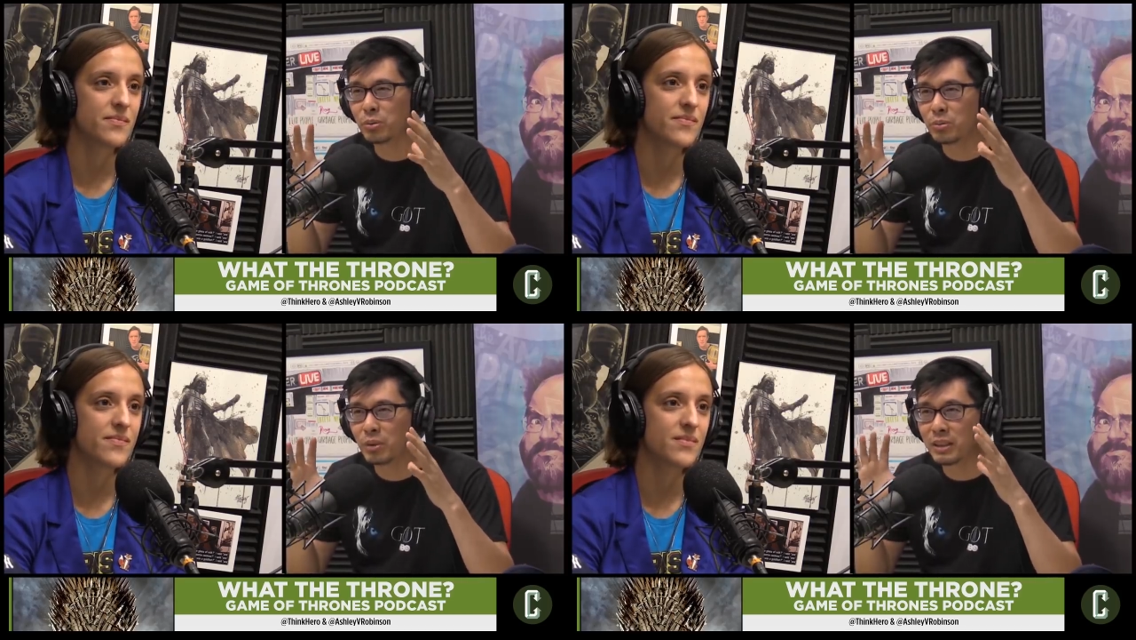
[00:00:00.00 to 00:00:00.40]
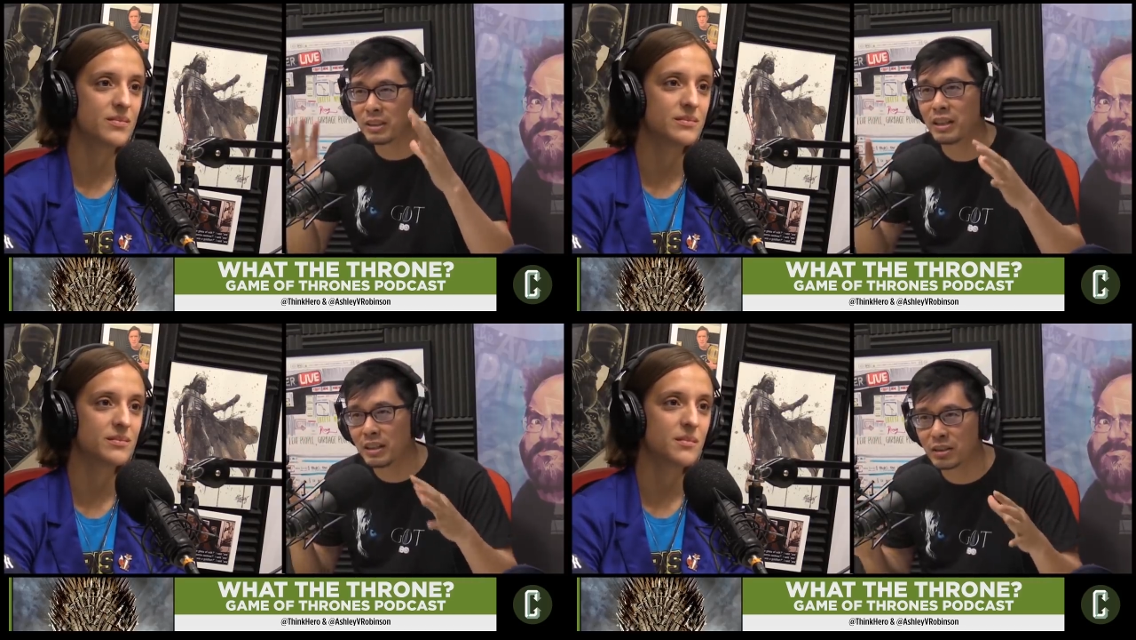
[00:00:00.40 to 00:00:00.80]

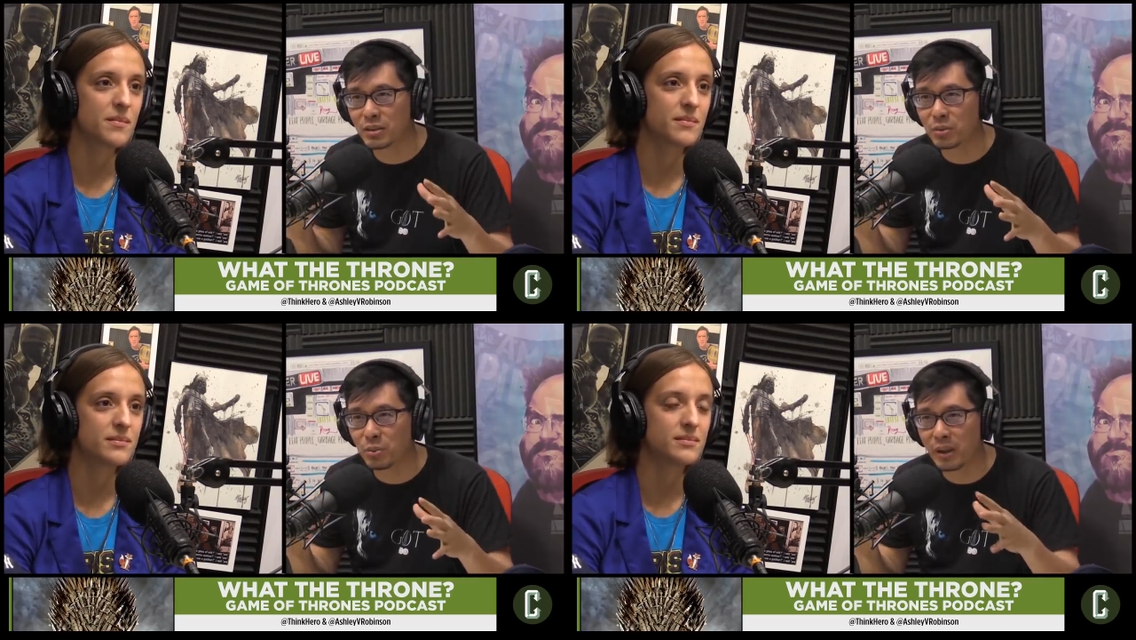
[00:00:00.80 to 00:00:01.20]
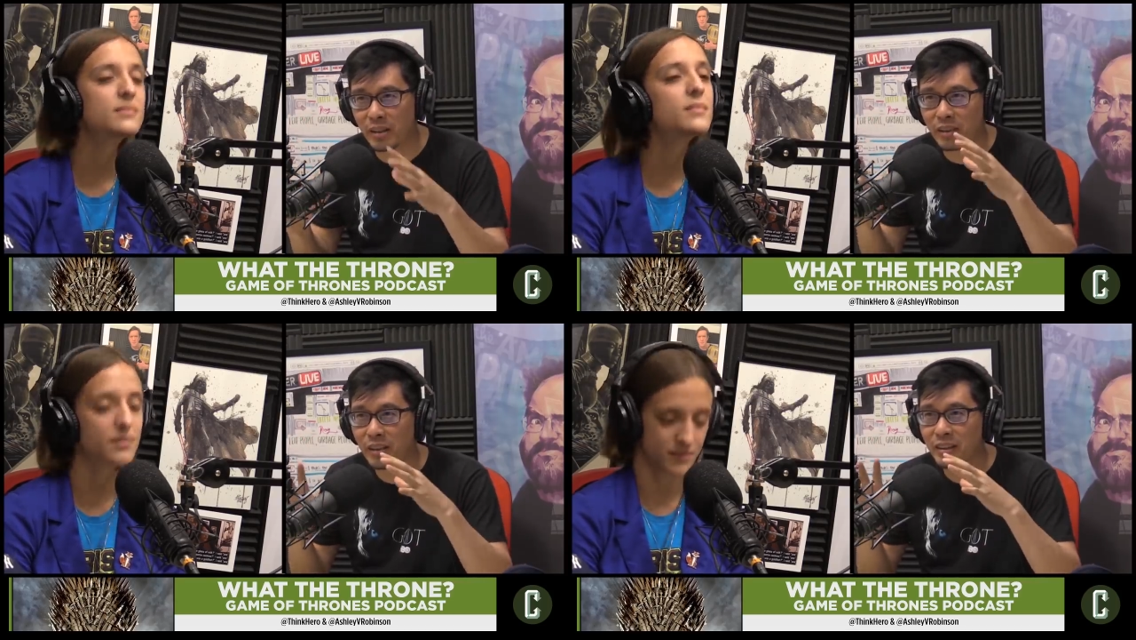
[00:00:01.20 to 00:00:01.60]
Speaker 1: resonance
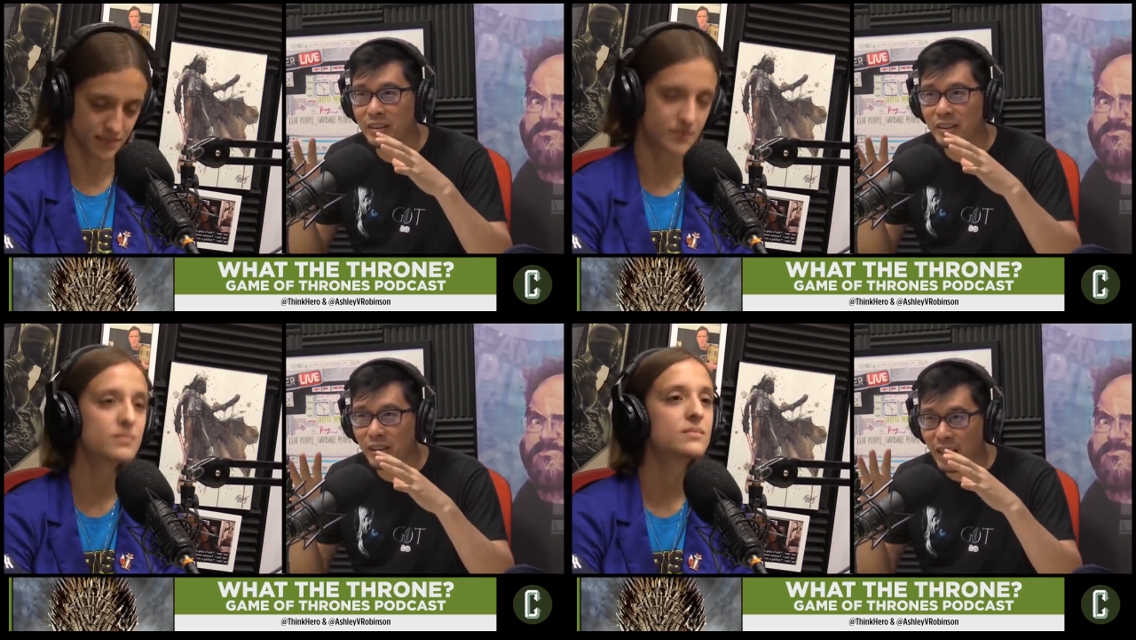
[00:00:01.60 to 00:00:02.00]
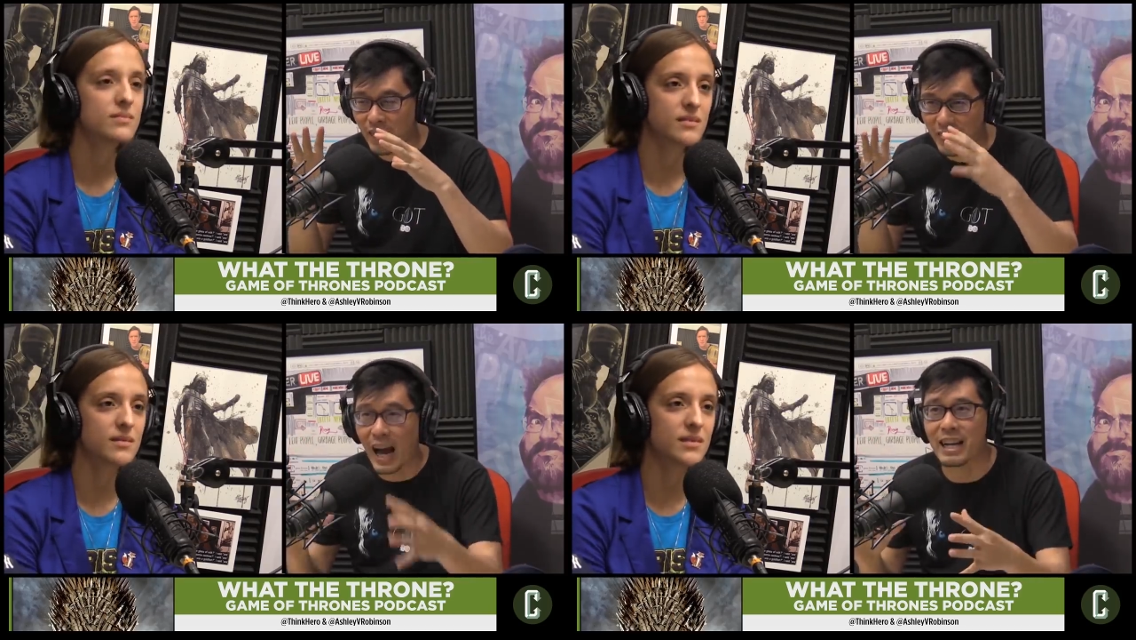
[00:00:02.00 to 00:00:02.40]
with
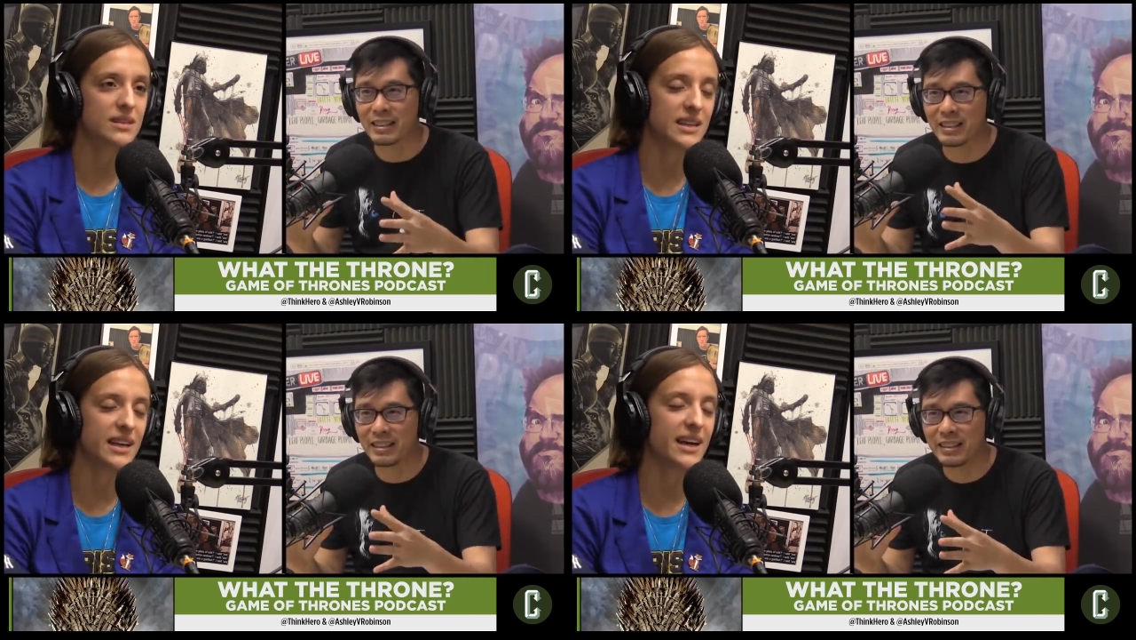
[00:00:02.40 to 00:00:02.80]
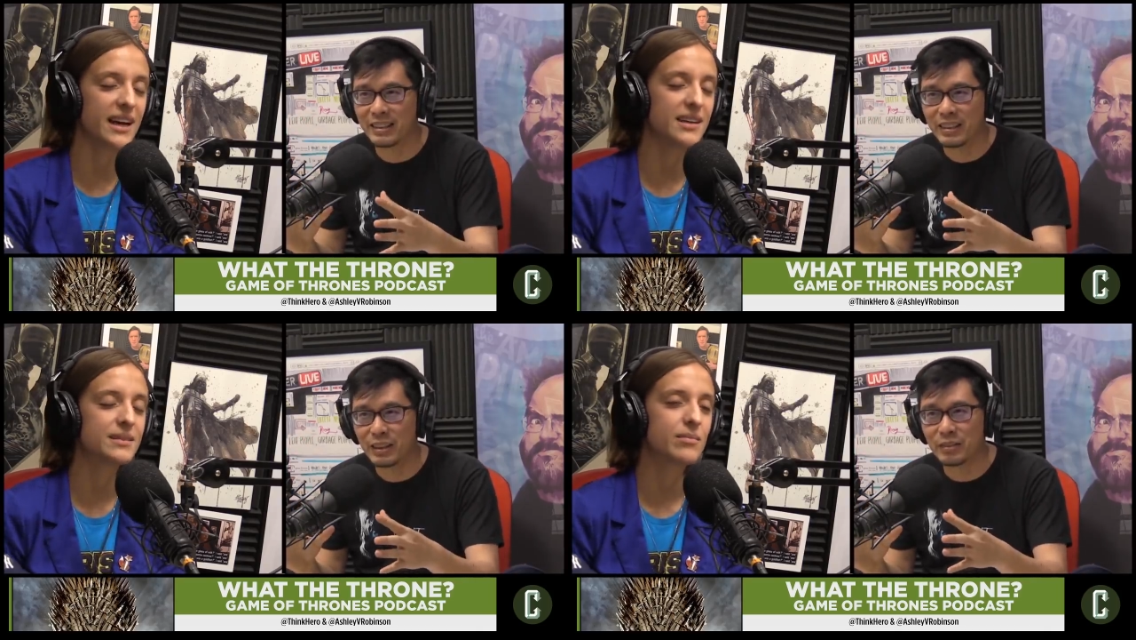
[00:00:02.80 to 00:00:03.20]
that.
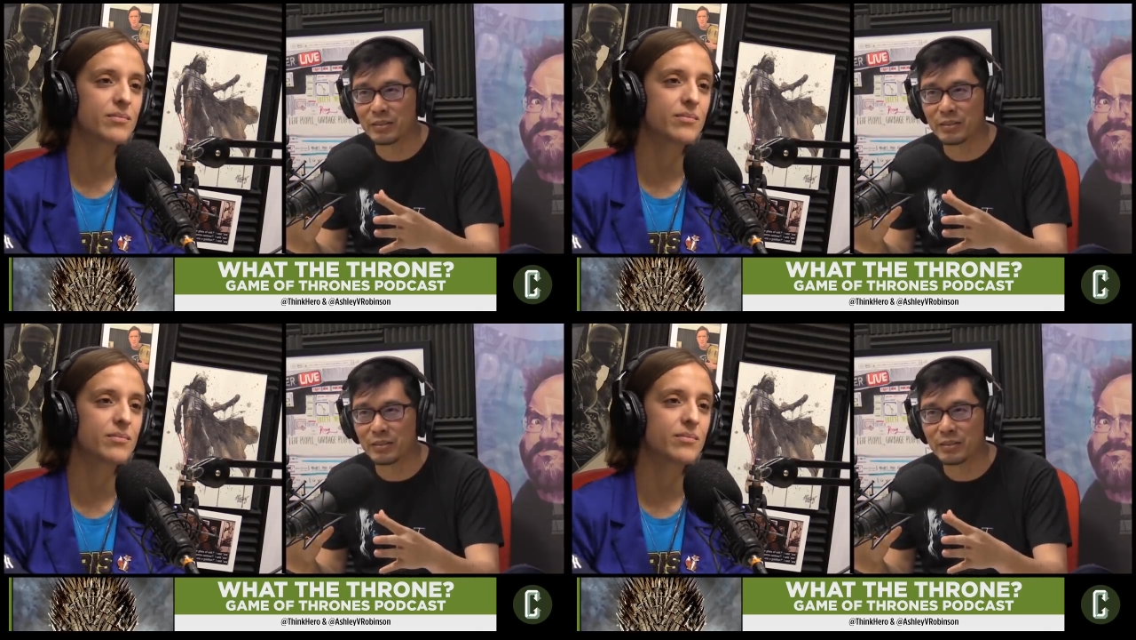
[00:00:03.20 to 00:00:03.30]
Yeah.